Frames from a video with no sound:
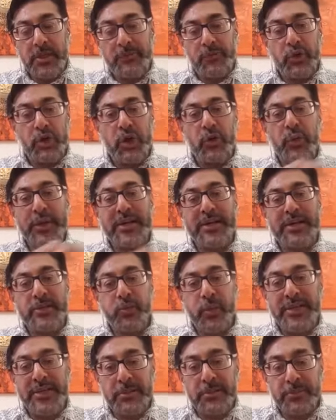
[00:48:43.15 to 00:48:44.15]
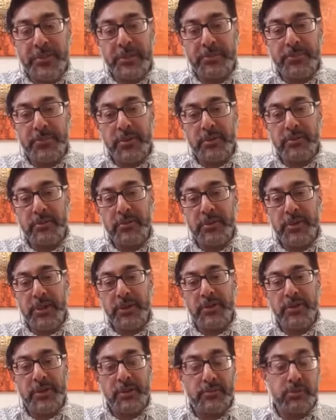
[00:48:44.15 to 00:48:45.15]
If you've got to ring 20 people
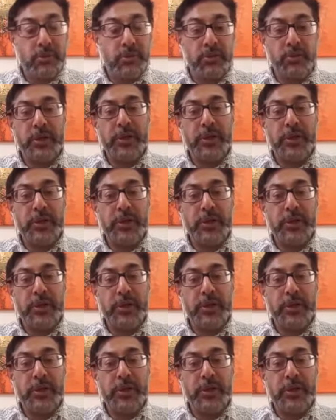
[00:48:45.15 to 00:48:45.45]
and you think, whoa,